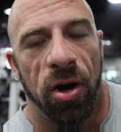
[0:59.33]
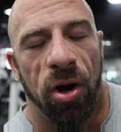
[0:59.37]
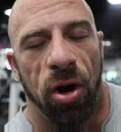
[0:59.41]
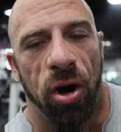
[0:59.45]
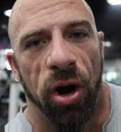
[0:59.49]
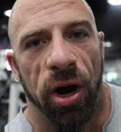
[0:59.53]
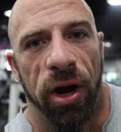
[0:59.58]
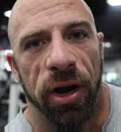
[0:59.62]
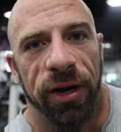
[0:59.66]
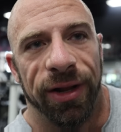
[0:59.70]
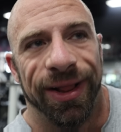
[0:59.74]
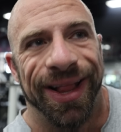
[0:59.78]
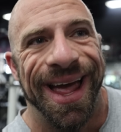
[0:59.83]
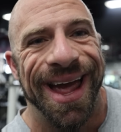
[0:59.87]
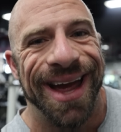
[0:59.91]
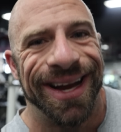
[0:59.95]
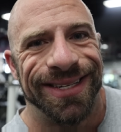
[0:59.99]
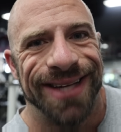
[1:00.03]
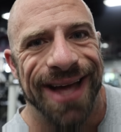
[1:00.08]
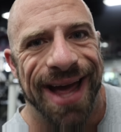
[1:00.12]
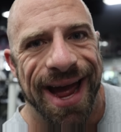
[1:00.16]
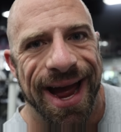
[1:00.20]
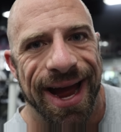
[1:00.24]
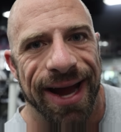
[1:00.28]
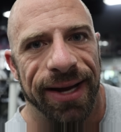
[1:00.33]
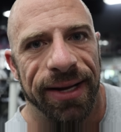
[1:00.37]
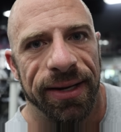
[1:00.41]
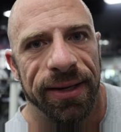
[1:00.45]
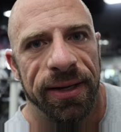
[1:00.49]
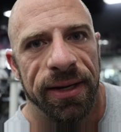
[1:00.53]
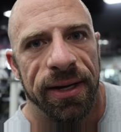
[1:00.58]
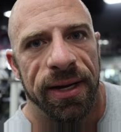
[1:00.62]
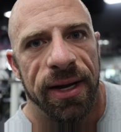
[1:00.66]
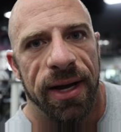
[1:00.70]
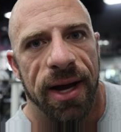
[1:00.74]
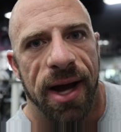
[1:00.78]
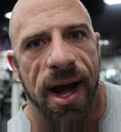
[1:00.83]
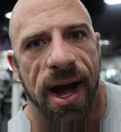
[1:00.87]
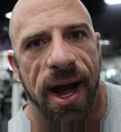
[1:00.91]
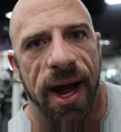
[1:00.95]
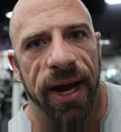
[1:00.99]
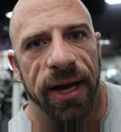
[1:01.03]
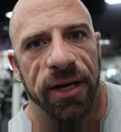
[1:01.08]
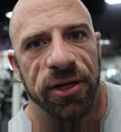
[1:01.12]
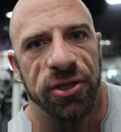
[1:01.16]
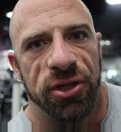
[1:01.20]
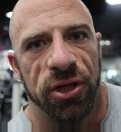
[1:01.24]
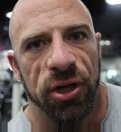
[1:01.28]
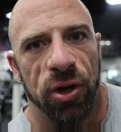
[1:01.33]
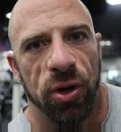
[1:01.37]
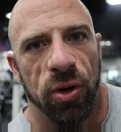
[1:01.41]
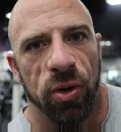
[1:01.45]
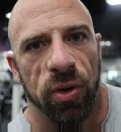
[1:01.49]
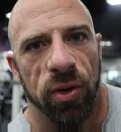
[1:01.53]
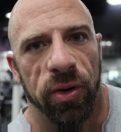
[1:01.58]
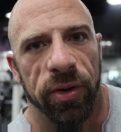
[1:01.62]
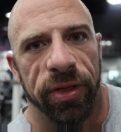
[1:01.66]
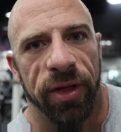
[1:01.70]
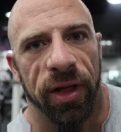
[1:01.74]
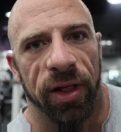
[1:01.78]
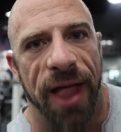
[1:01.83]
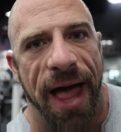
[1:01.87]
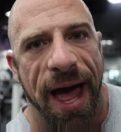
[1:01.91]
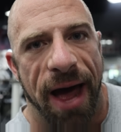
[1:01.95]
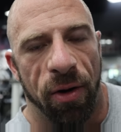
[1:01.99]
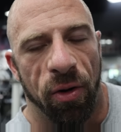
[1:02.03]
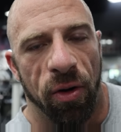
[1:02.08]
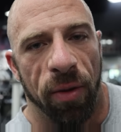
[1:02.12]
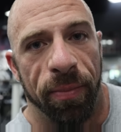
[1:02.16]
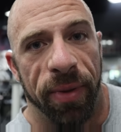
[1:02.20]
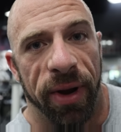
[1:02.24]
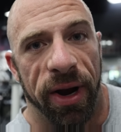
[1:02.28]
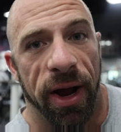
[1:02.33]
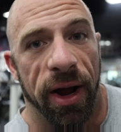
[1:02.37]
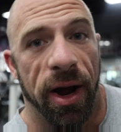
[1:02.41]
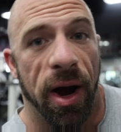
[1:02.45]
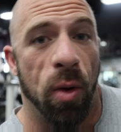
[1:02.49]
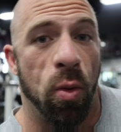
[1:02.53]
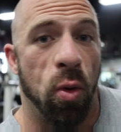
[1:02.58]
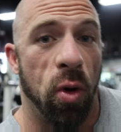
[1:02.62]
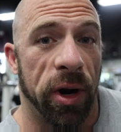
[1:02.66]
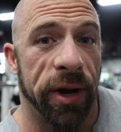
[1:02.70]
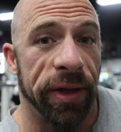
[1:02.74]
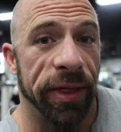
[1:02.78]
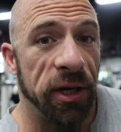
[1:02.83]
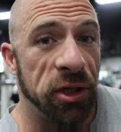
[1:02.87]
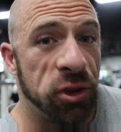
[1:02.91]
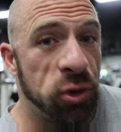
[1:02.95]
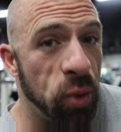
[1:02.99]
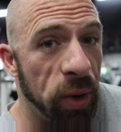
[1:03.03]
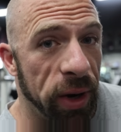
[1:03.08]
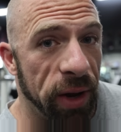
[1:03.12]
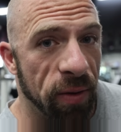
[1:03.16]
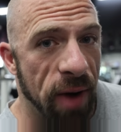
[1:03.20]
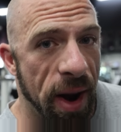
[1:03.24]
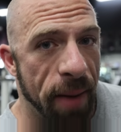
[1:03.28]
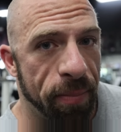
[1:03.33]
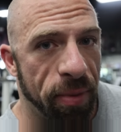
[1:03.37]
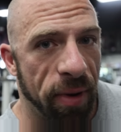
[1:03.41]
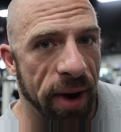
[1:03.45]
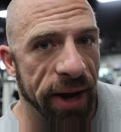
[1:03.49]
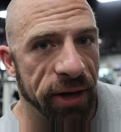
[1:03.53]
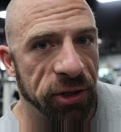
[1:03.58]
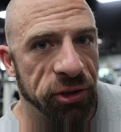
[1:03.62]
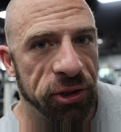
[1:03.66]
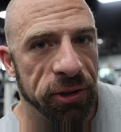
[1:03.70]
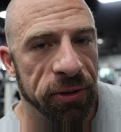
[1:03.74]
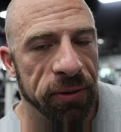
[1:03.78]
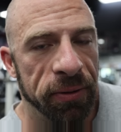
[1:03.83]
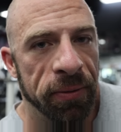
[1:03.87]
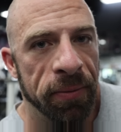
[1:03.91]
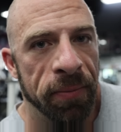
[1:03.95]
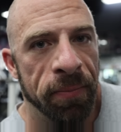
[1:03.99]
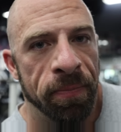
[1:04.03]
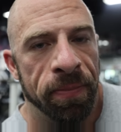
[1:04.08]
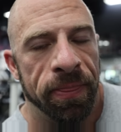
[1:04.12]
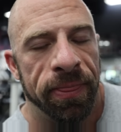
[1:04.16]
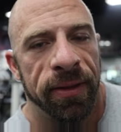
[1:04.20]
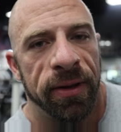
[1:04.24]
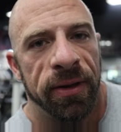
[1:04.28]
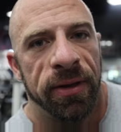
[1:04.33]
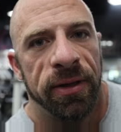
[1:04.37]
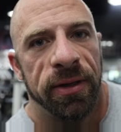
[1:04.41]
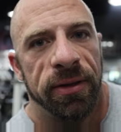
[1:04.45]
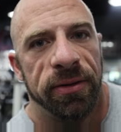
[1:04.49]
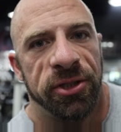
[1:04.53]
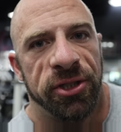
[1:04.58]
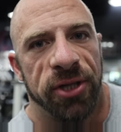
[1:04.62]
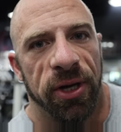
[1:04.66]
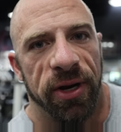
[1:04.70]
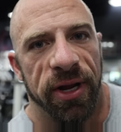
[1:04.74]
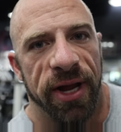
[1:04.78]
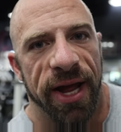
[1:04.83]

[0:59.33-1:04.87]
on leg day, I do the lateral, but I work in the 20 rep range. So